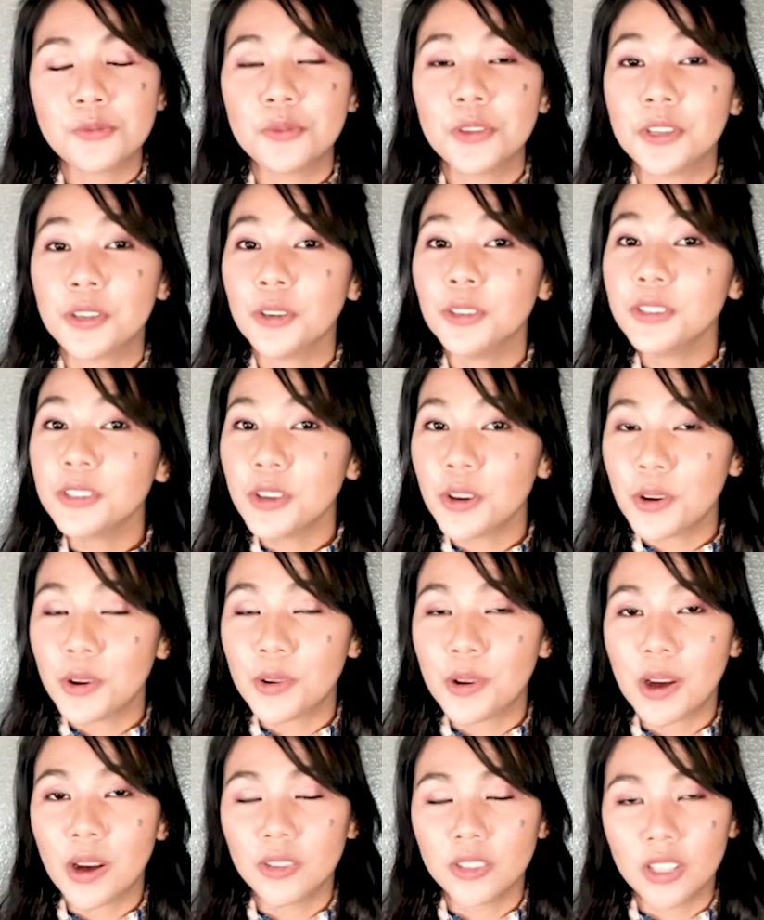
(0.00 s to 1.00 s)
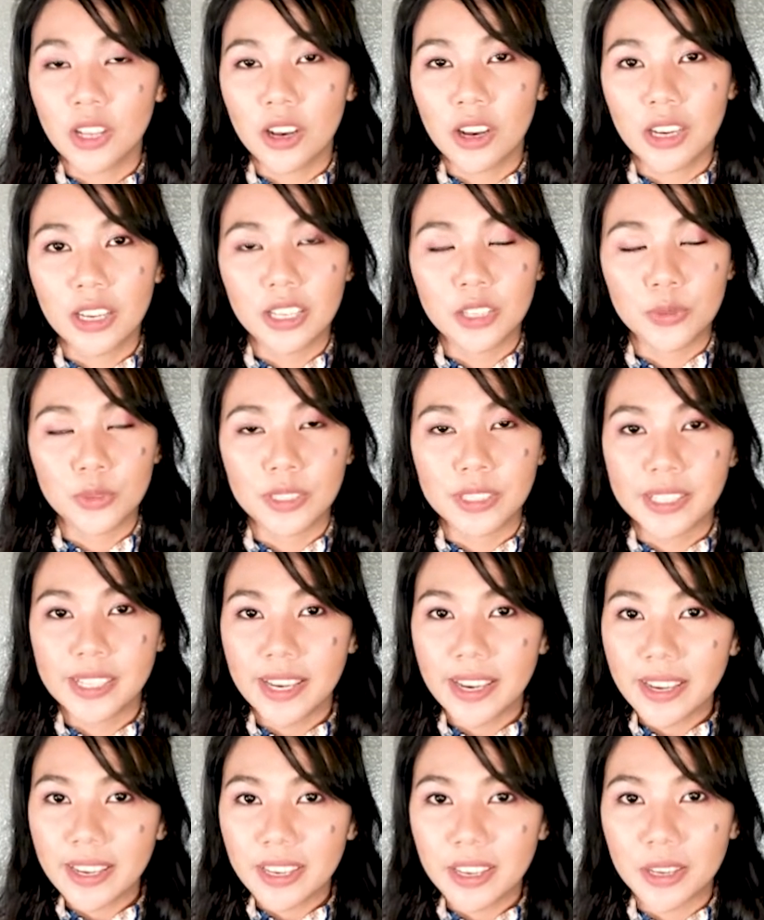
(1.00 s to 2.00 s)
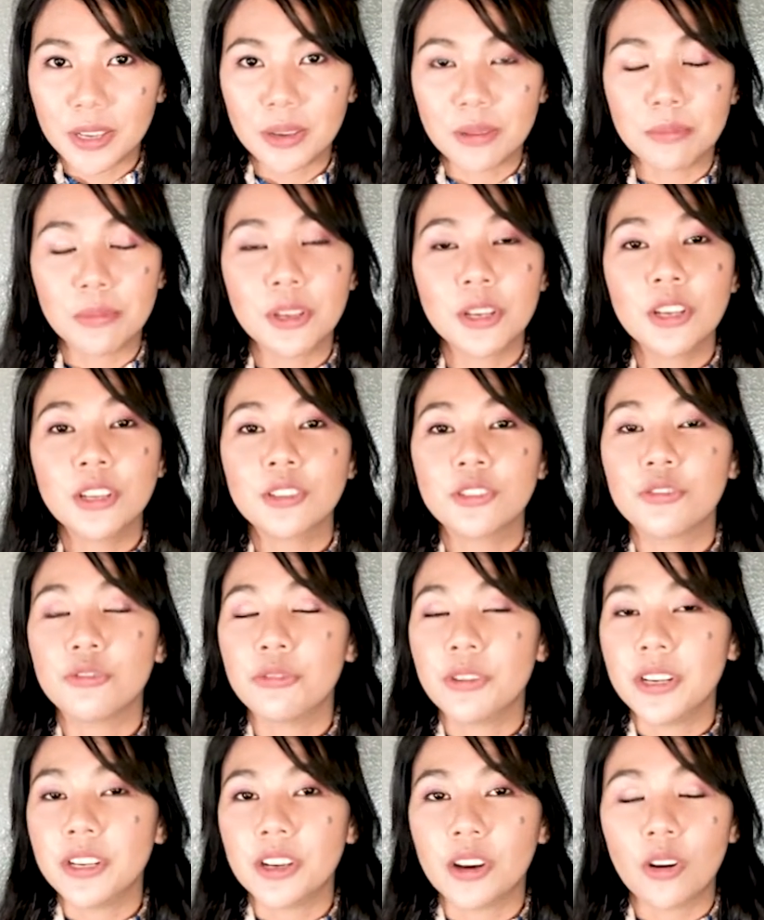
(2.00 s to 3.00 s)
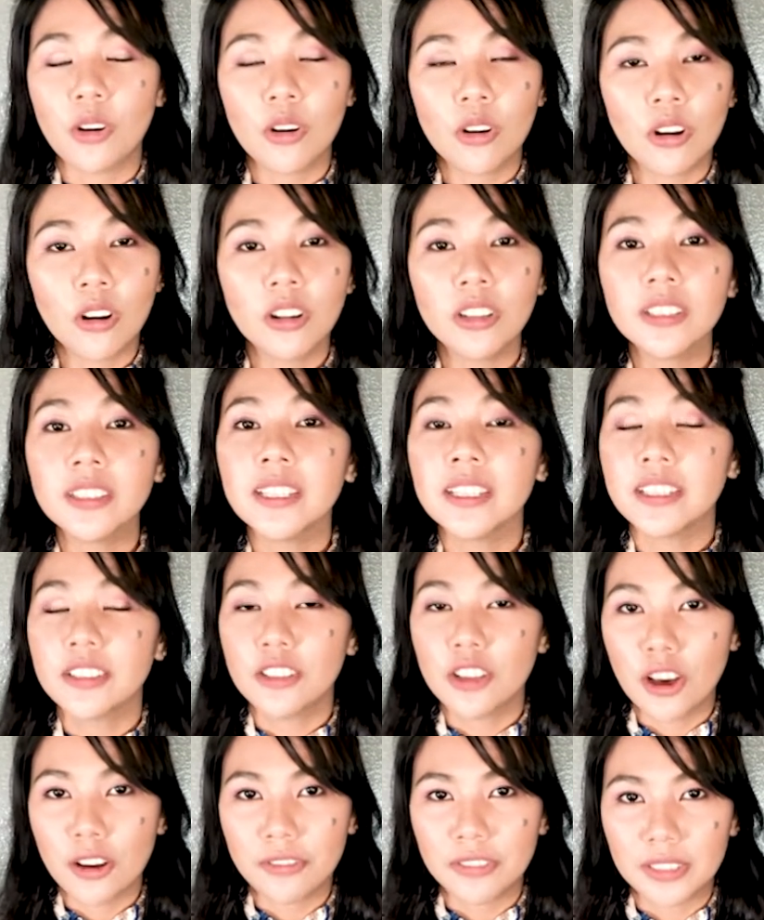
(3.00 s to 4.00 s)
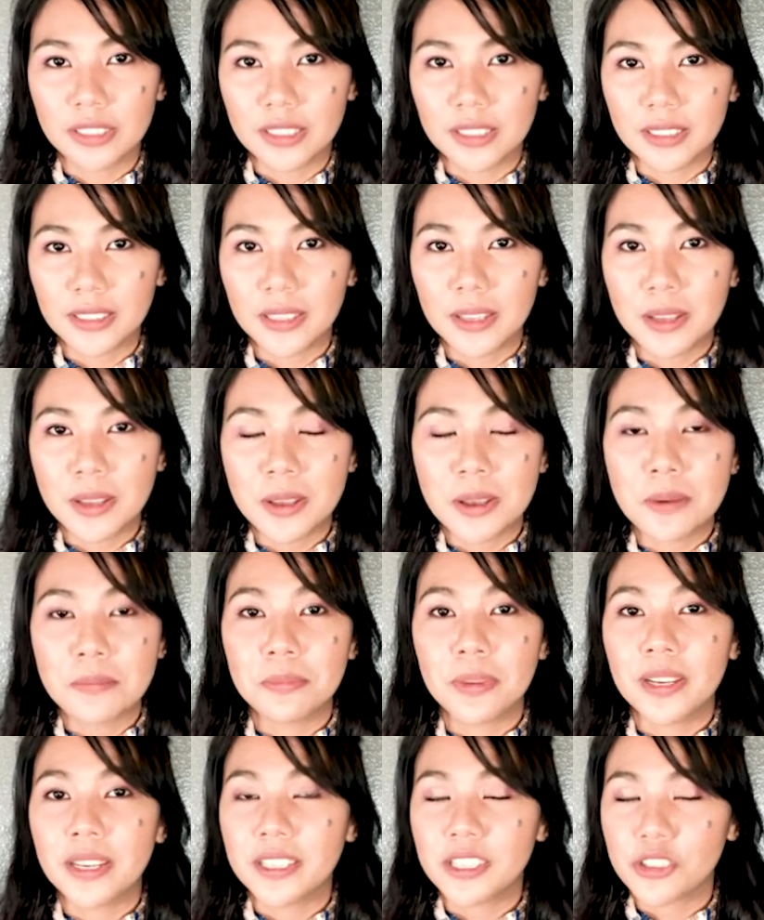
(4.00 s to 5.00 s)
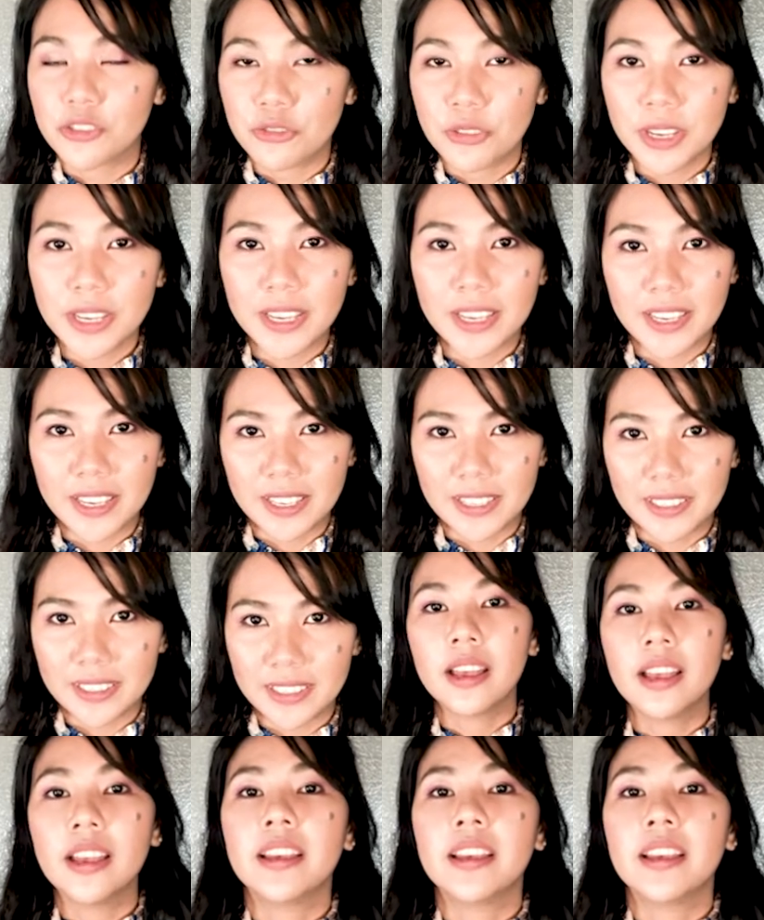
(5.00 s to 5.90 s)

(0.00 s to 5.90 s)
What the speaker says: We don't know how long it will take him to read a whole novel, but he's reading it.